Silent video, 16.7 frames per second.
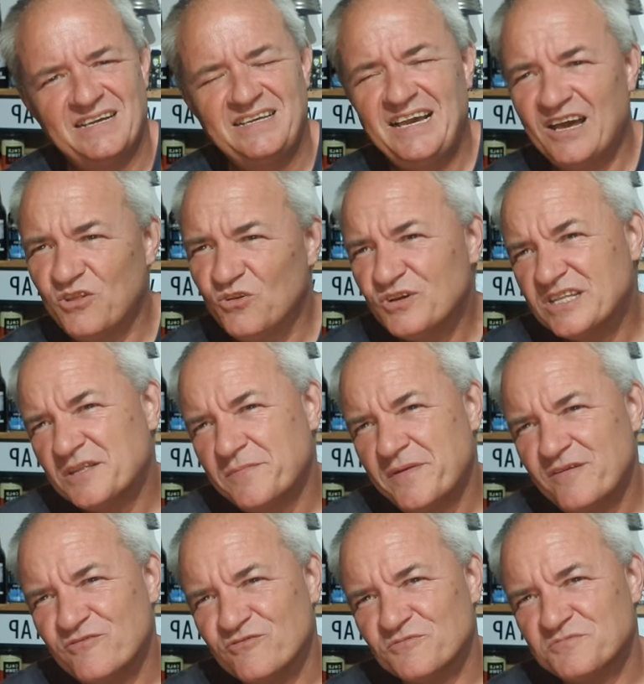yeah, I look in the
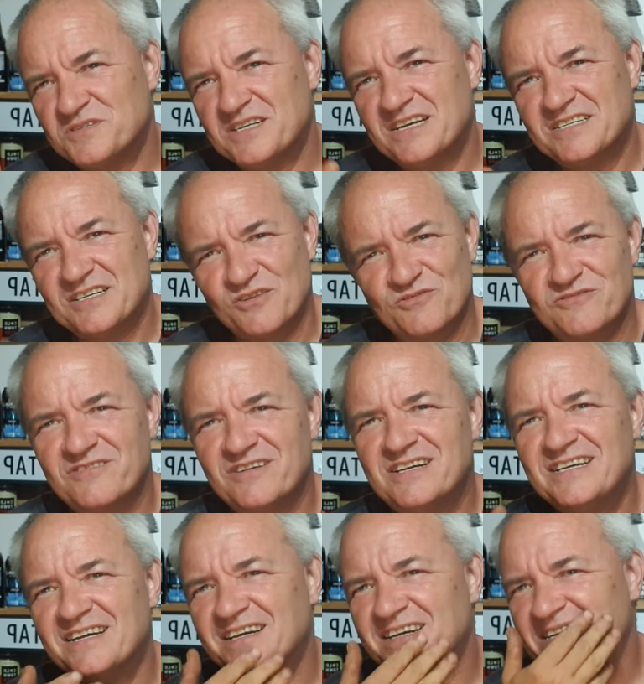mirror upstairs, I look
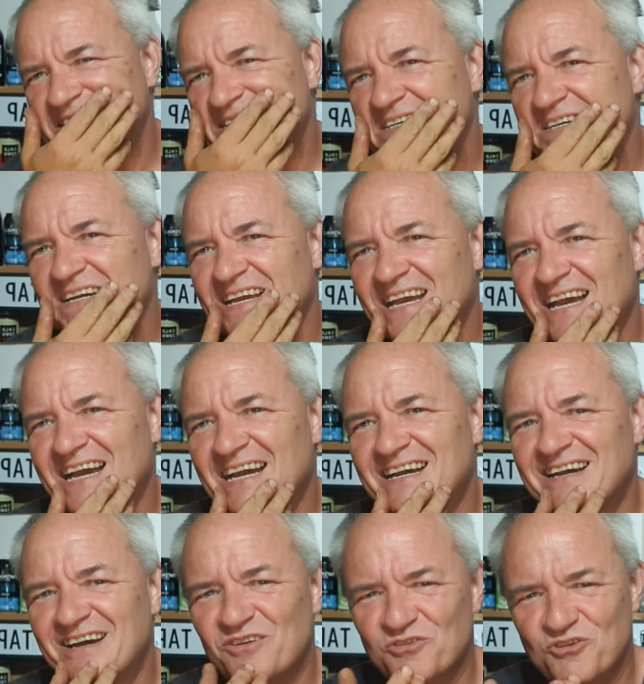great. Yeah,
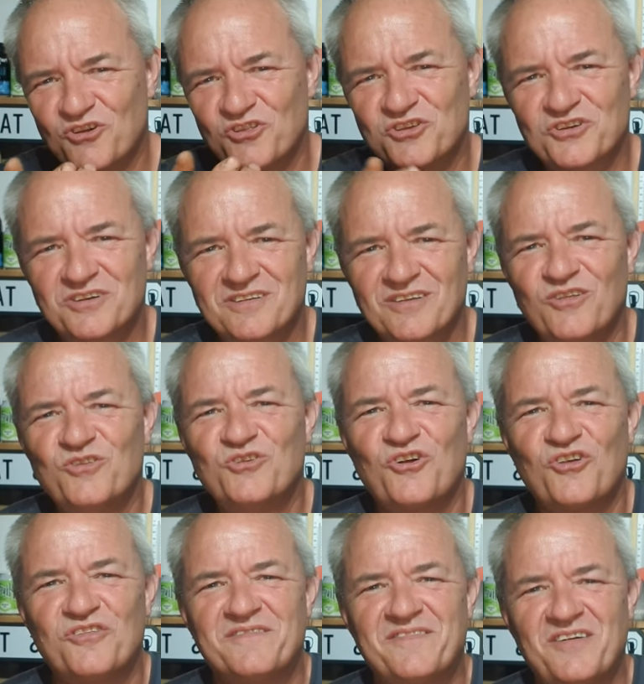I look on the I
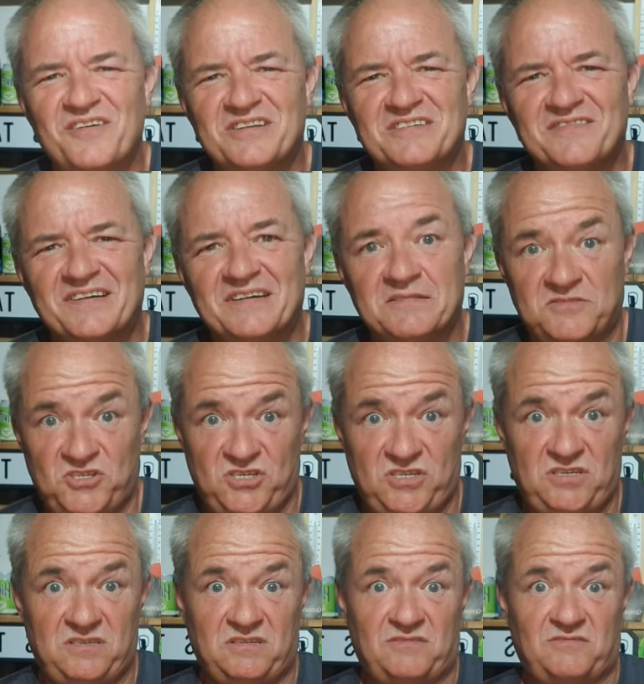look on the phone and I think,
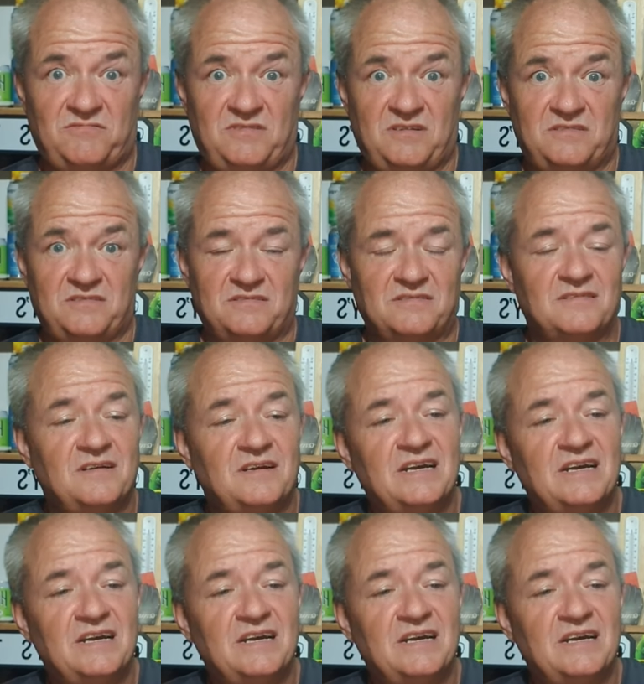Jesus Christ.